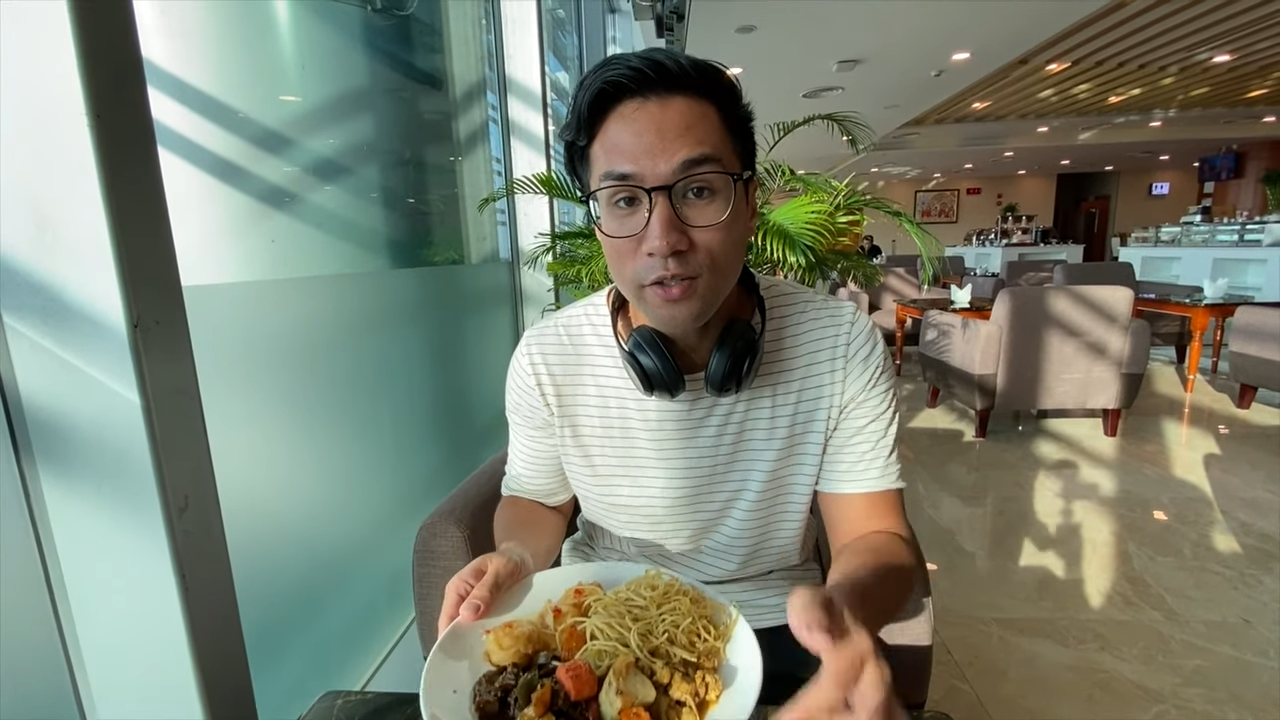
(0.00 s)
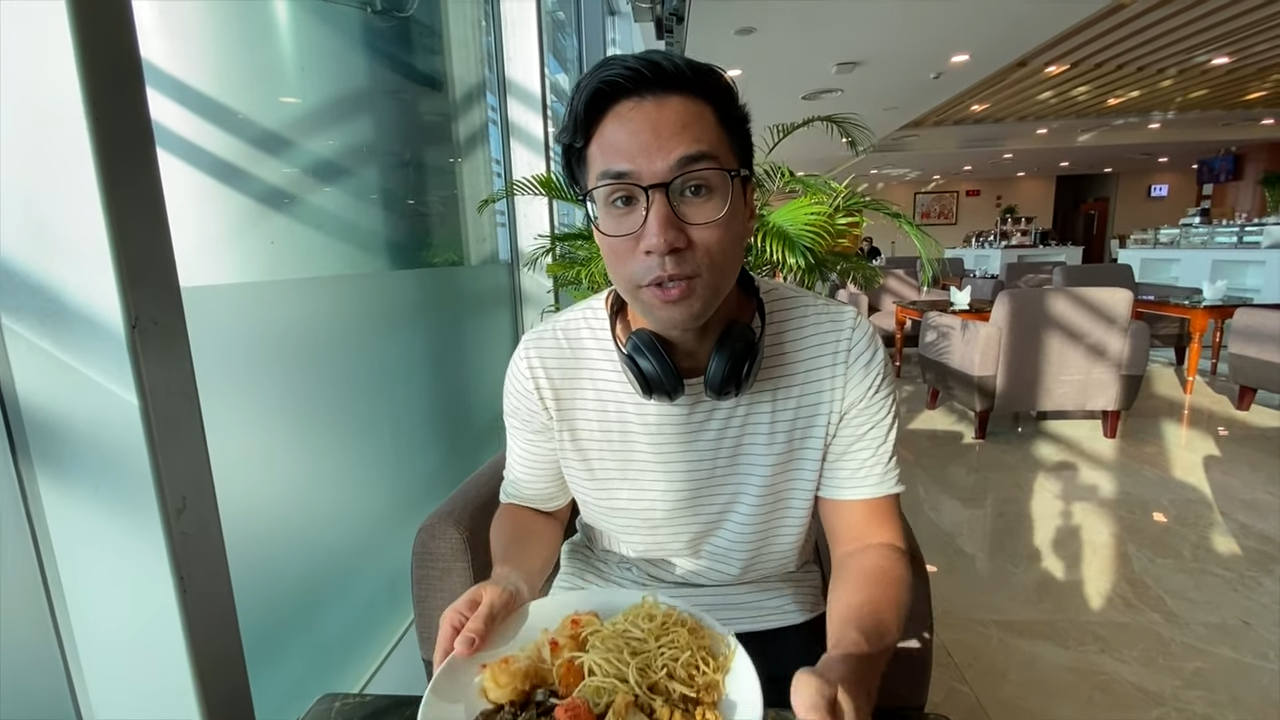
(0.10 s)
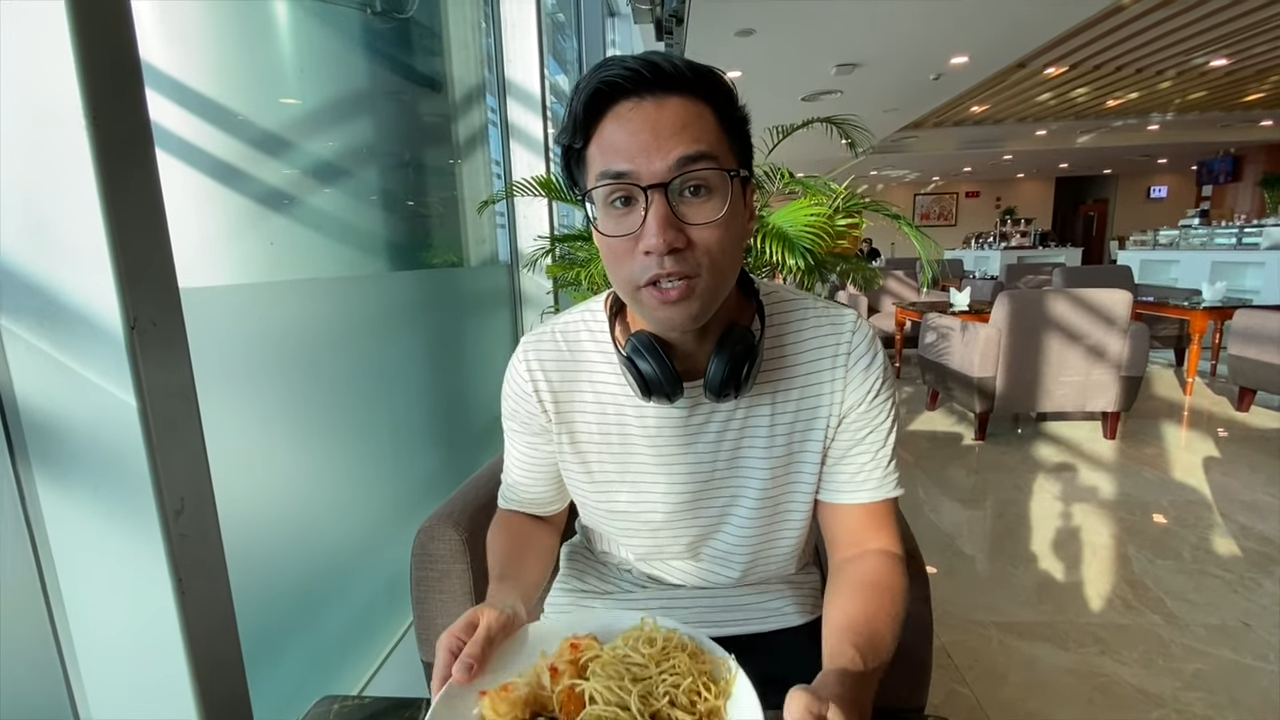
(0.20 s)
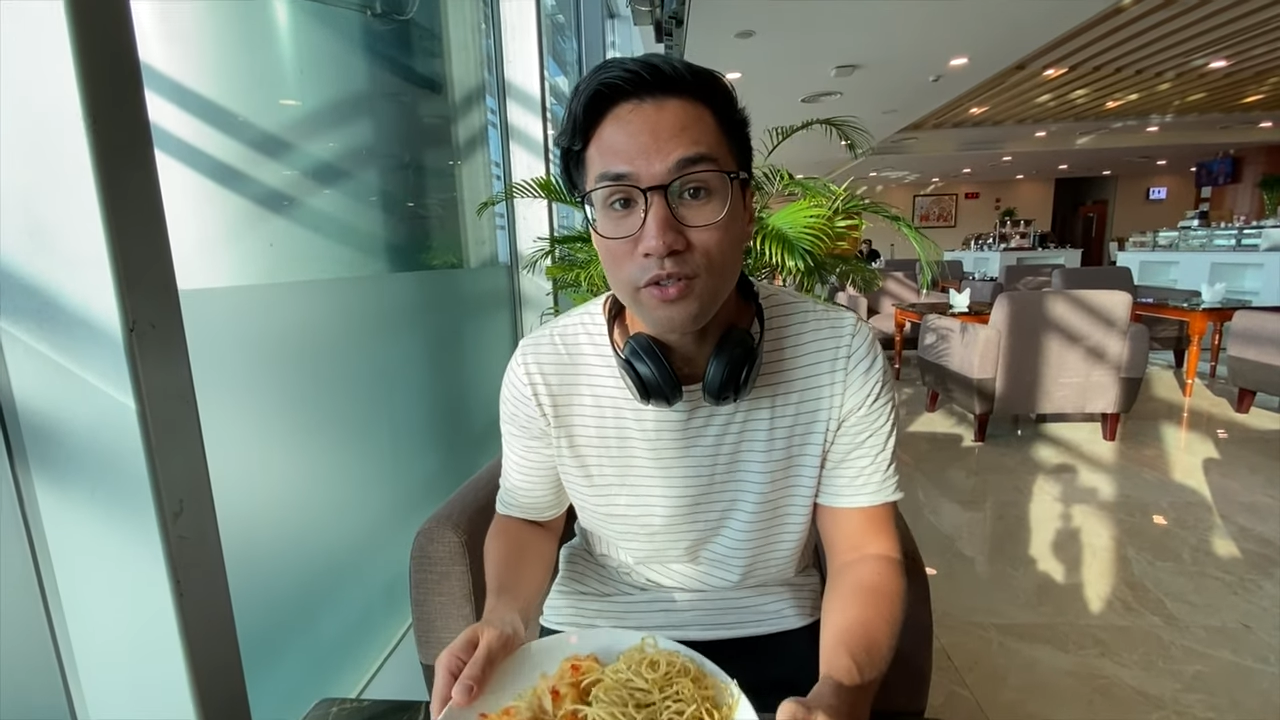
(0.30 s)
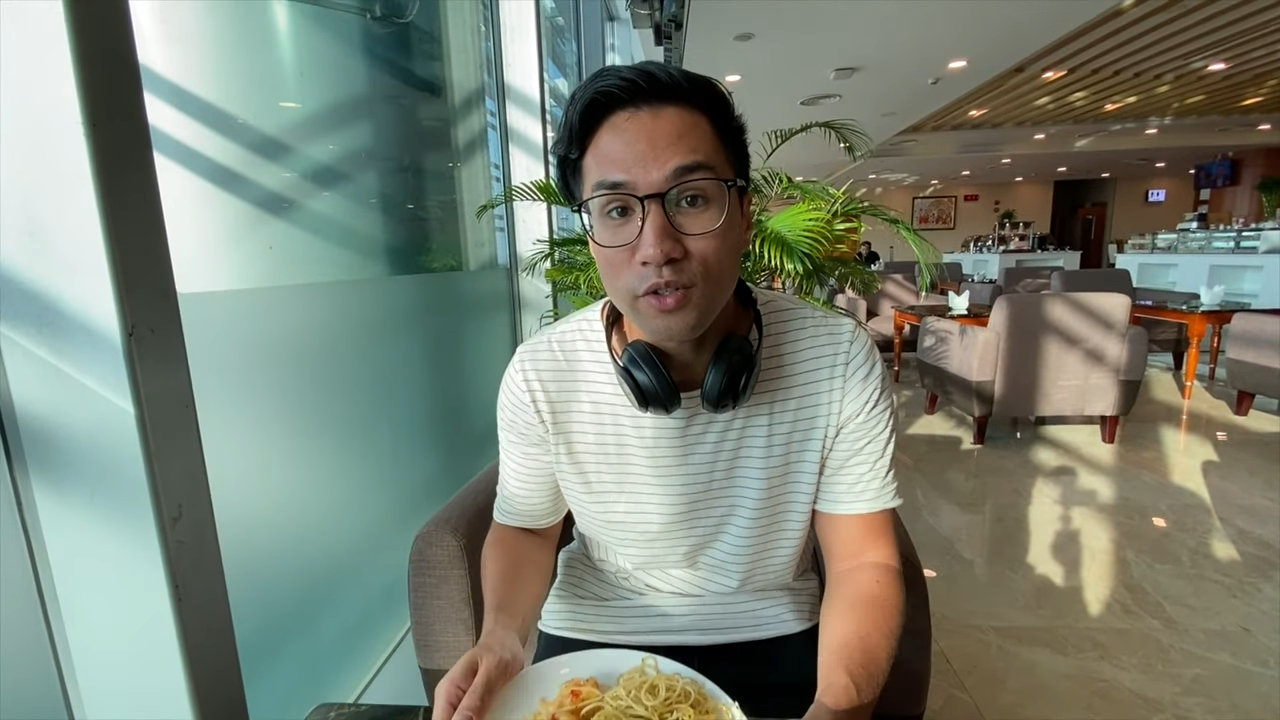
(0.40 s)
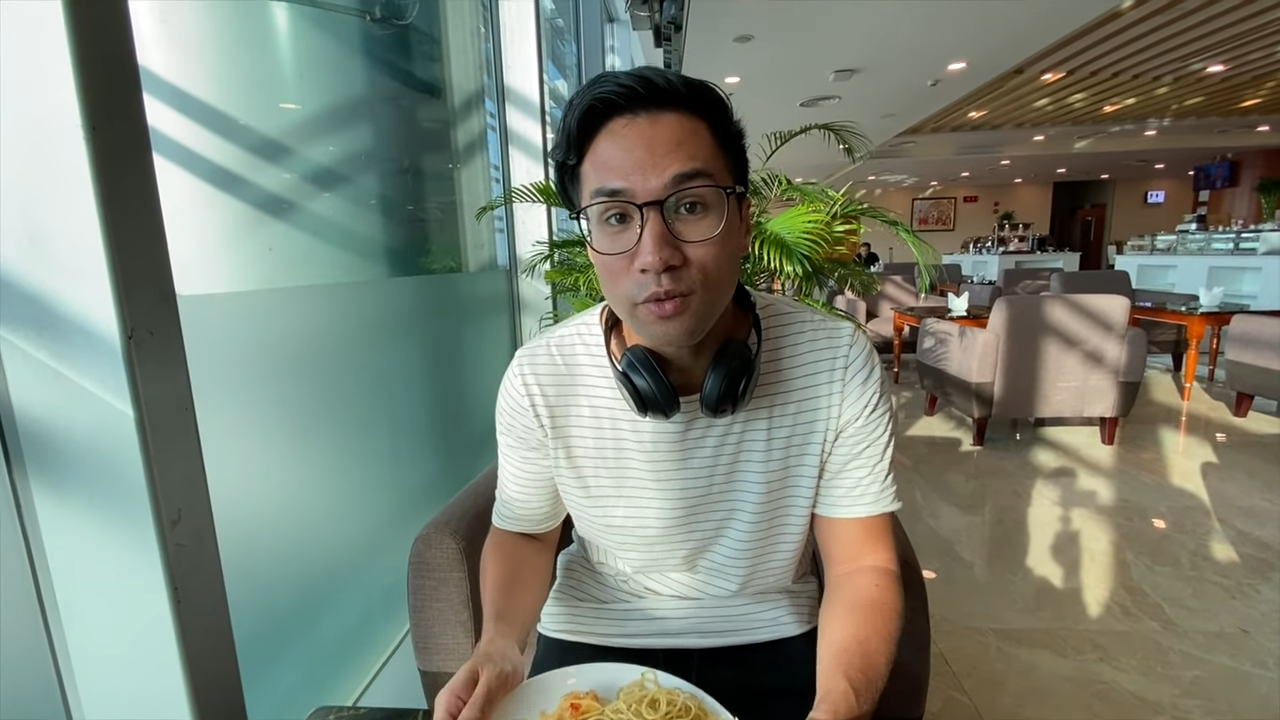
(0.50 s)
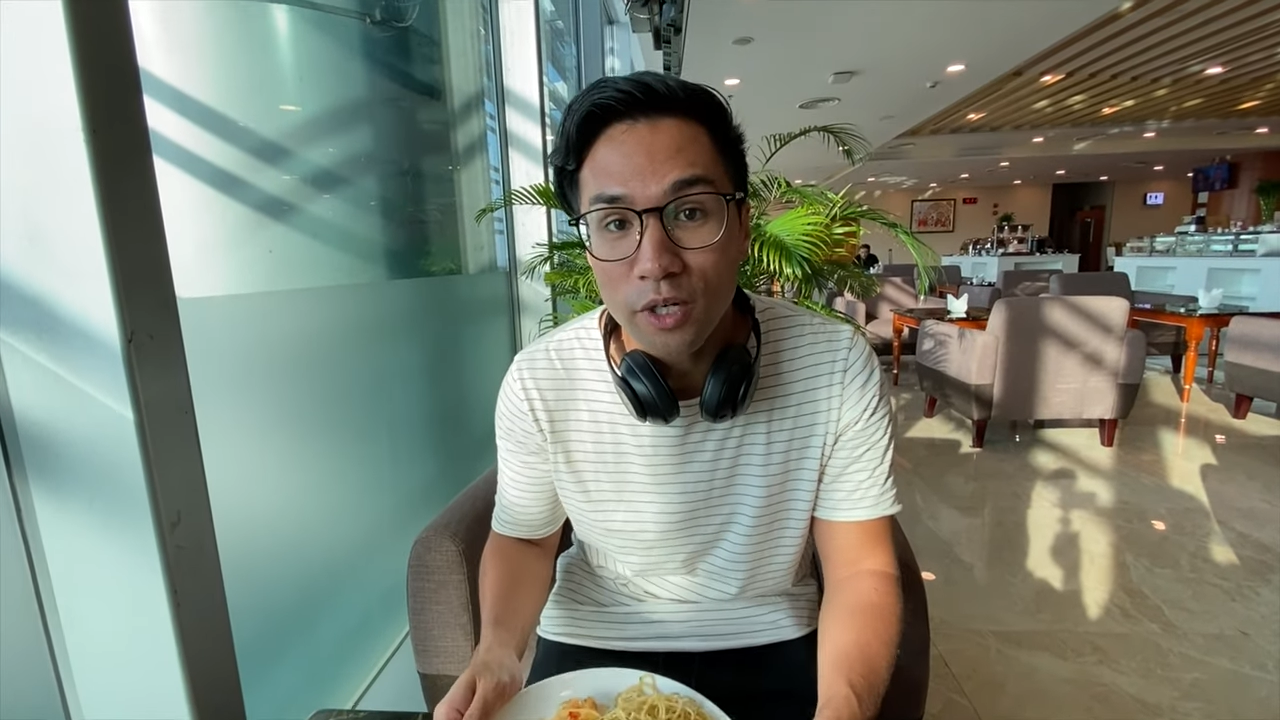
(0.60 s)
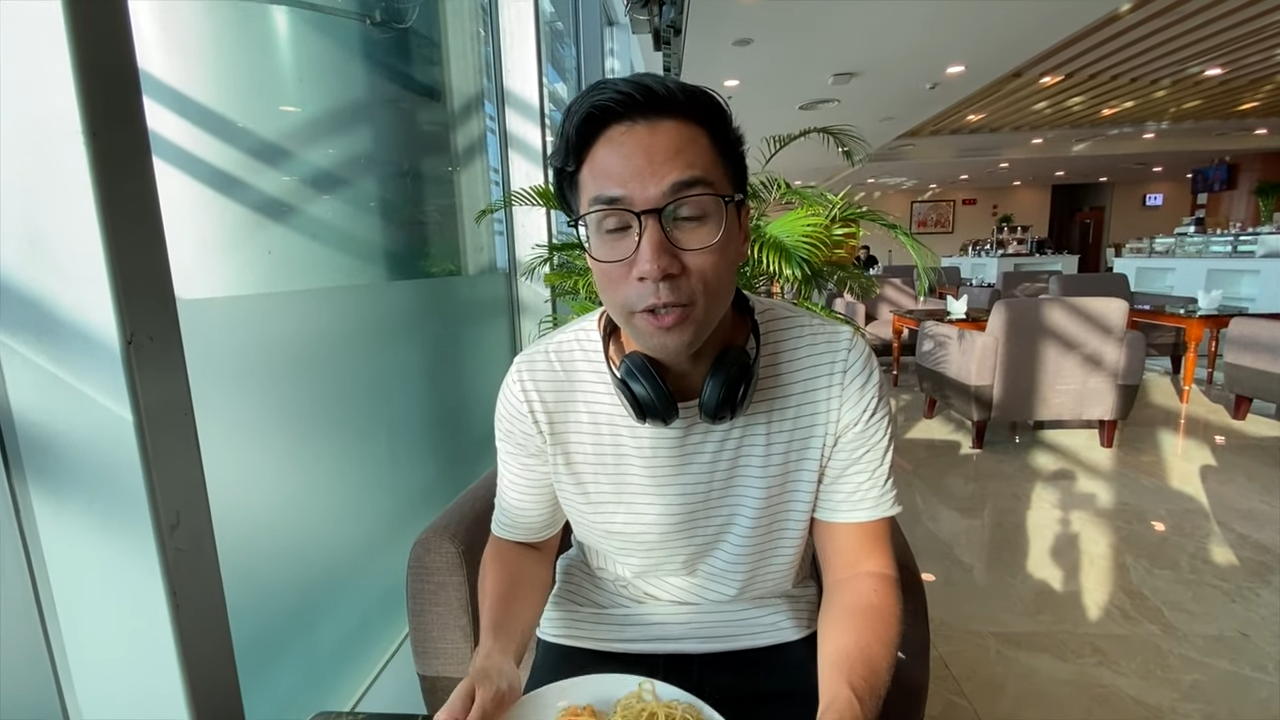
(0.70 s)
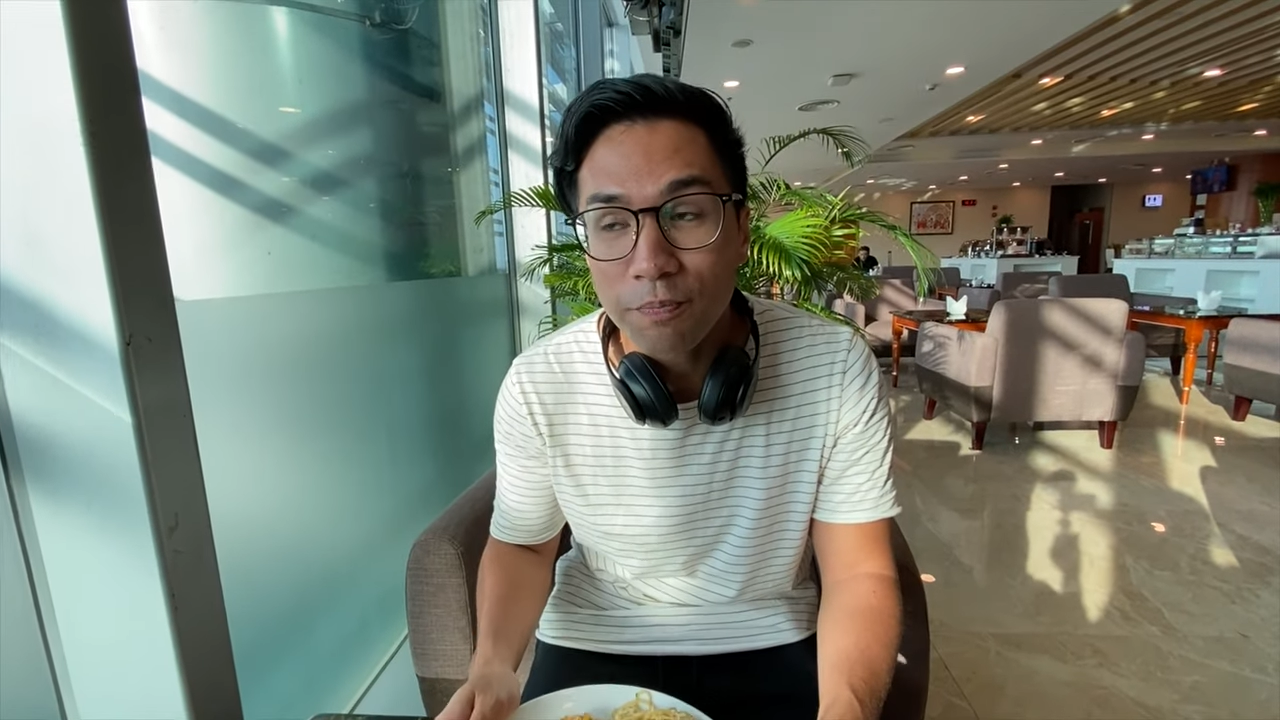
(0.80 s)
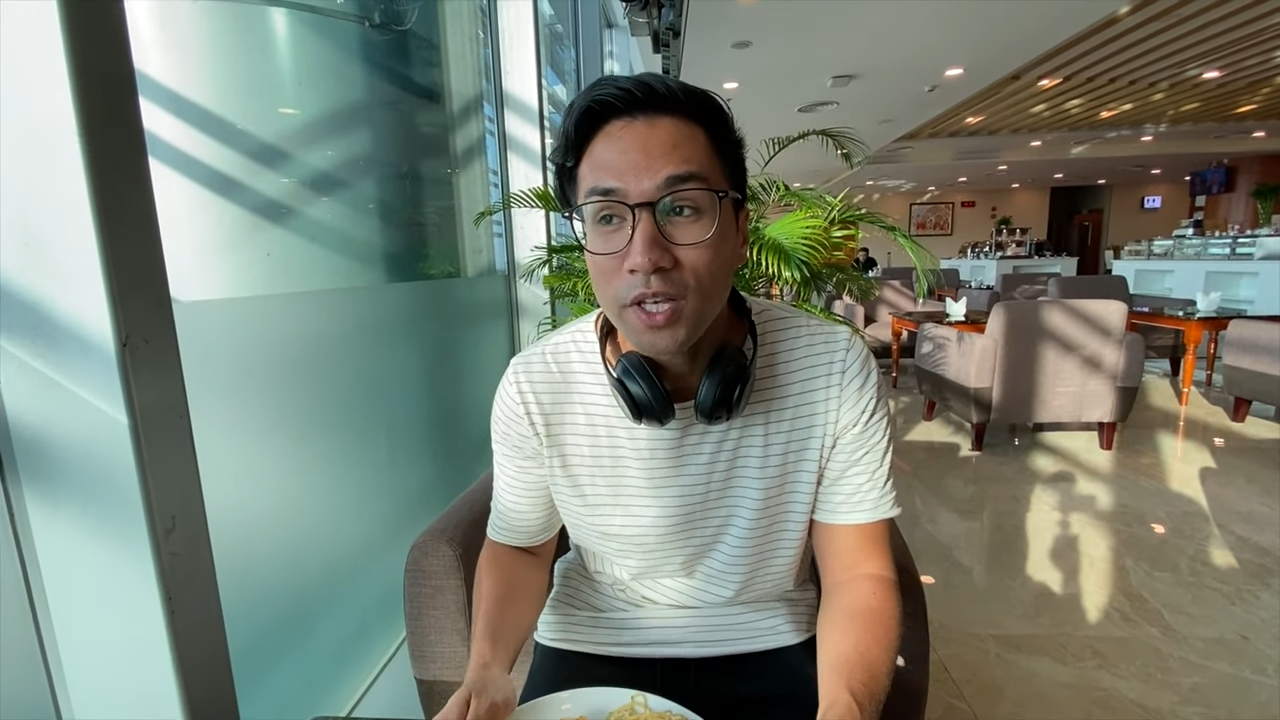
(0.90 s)
because you know
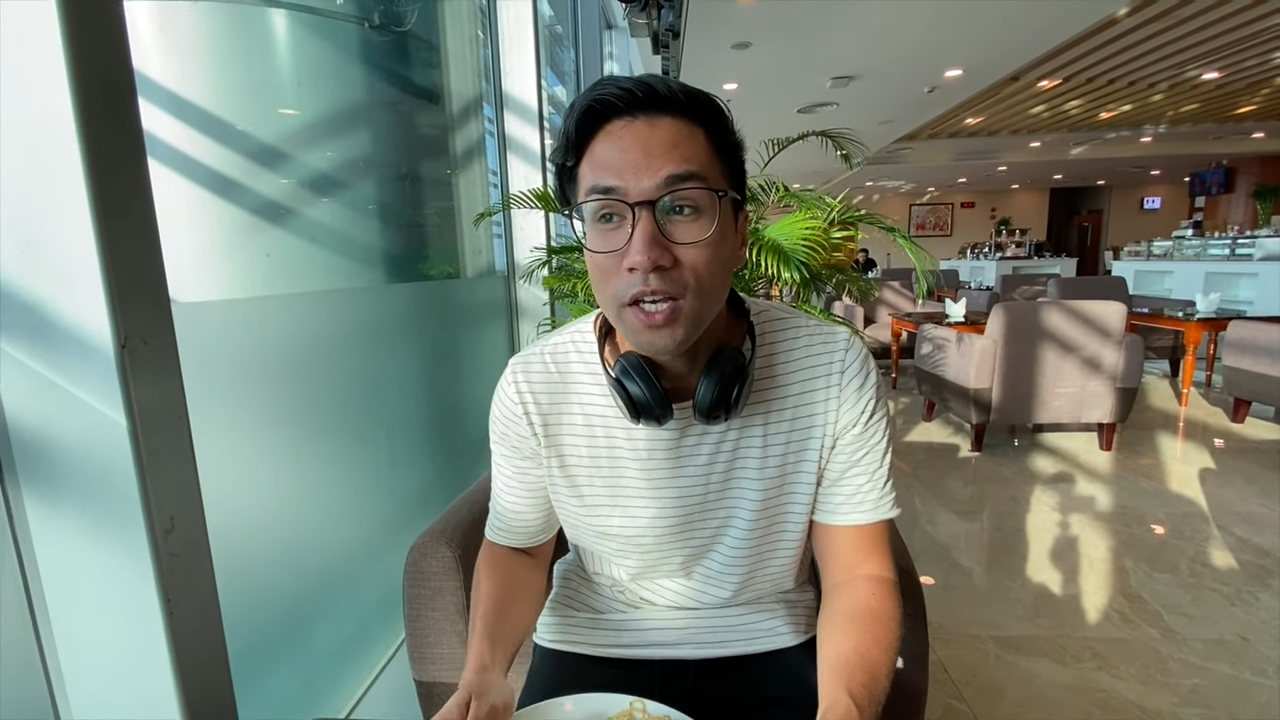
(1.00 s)
what?